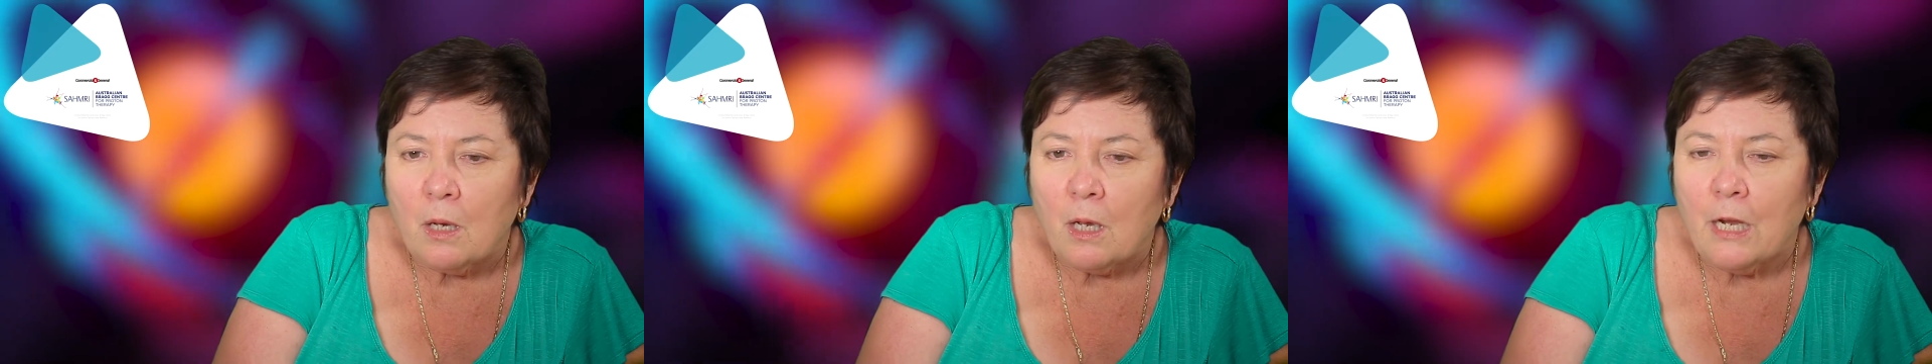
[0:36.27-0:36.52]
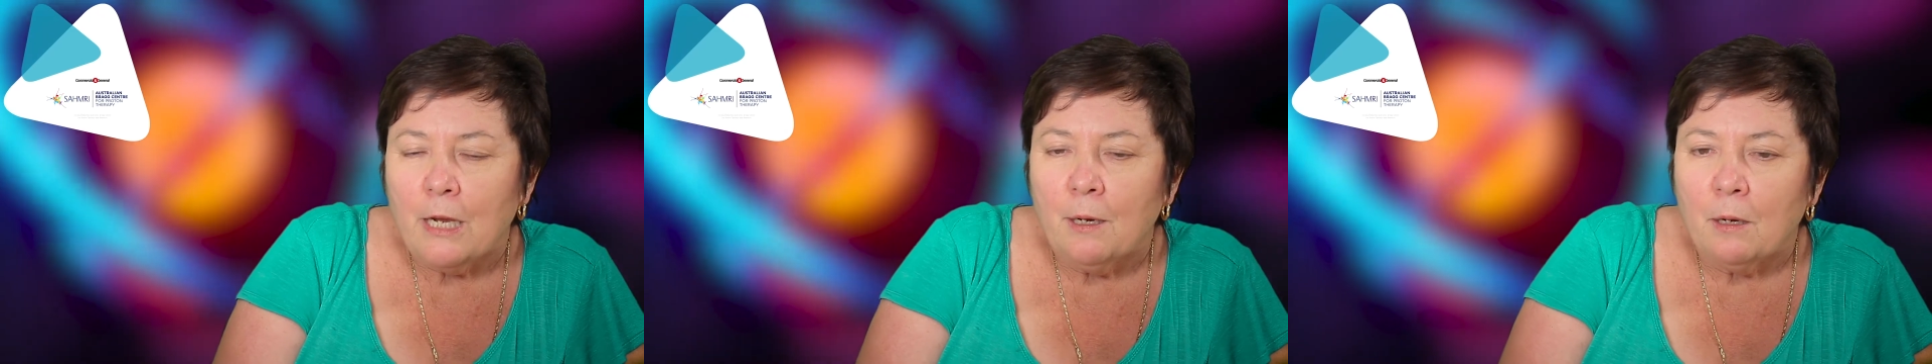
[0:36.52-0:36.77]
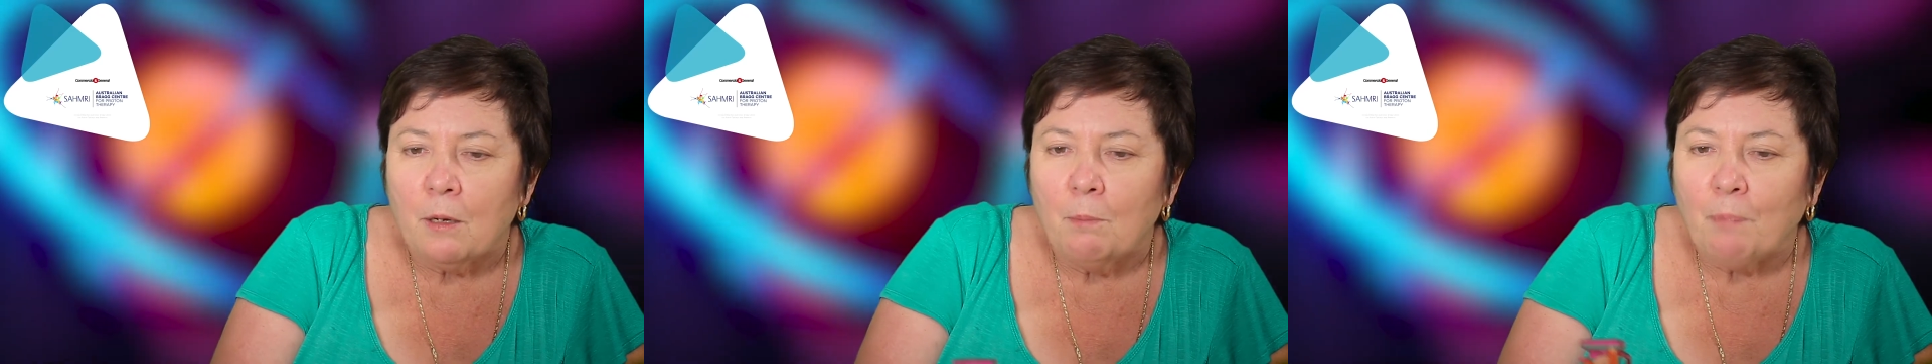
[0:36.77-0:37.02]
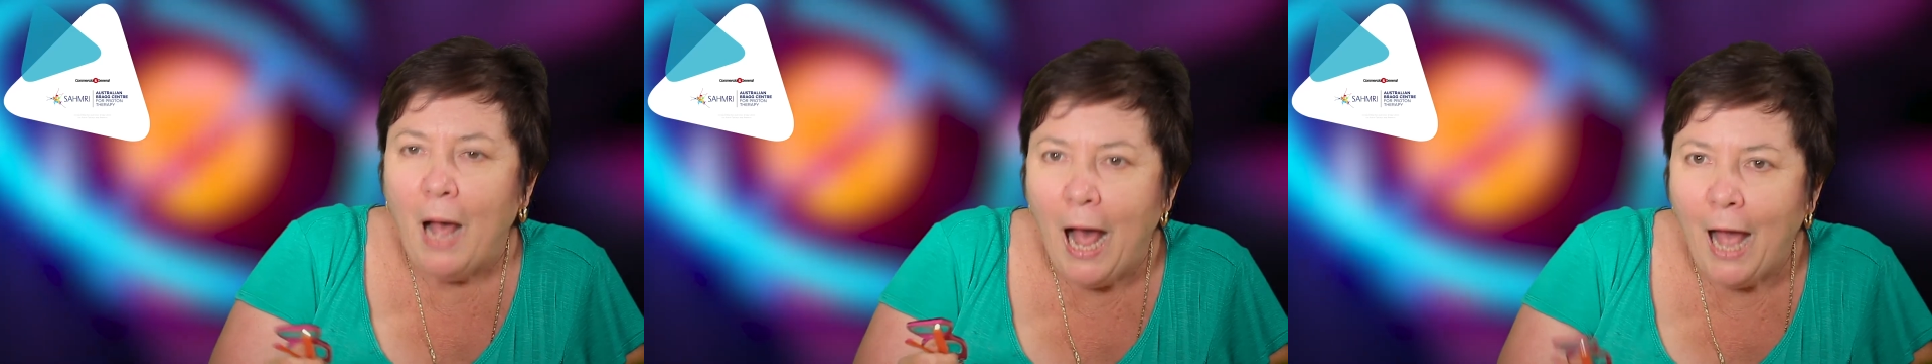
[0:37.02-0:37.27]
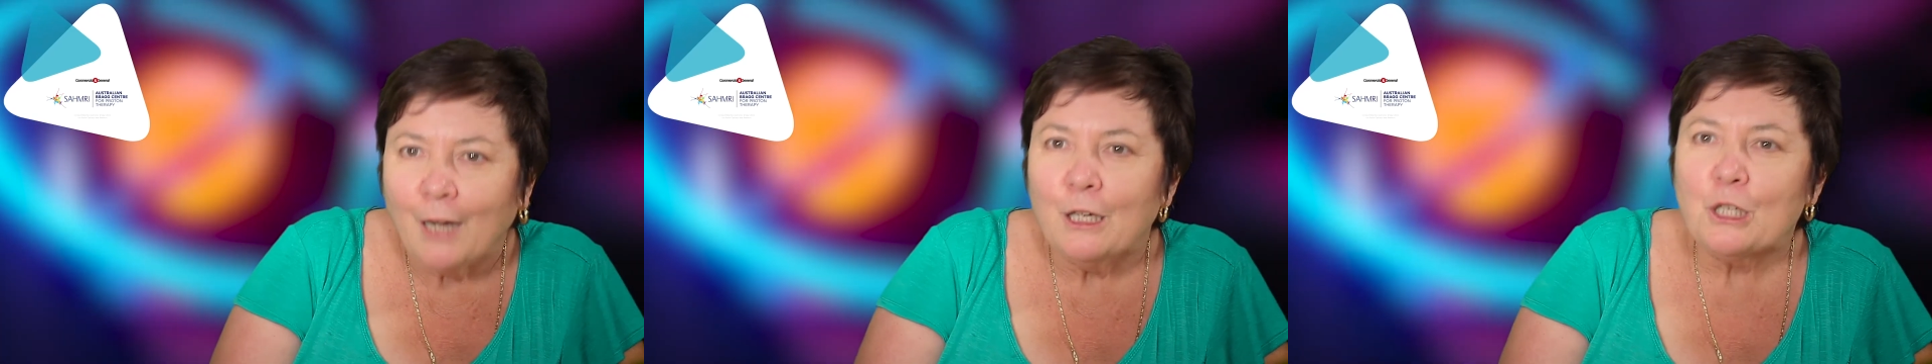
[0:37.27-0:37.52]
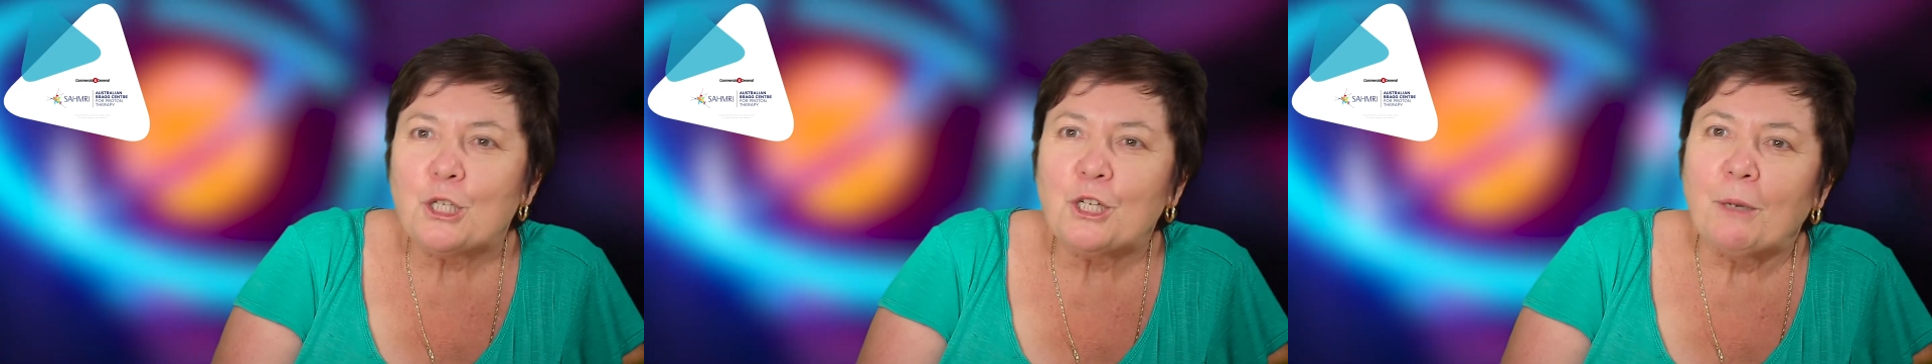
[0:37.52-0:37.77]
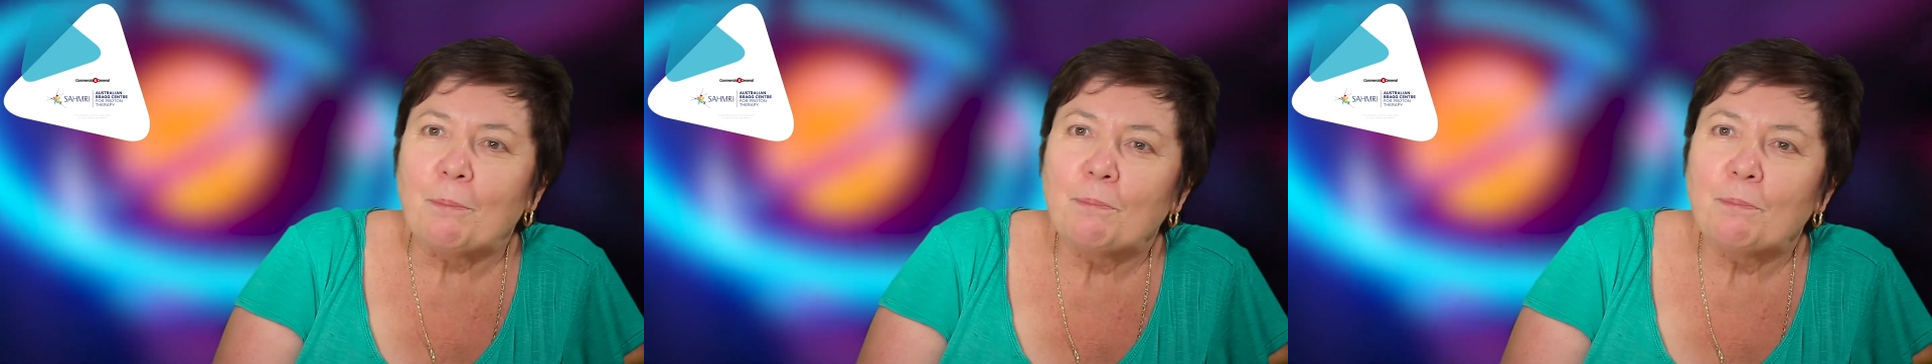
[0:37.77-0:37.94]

in partnership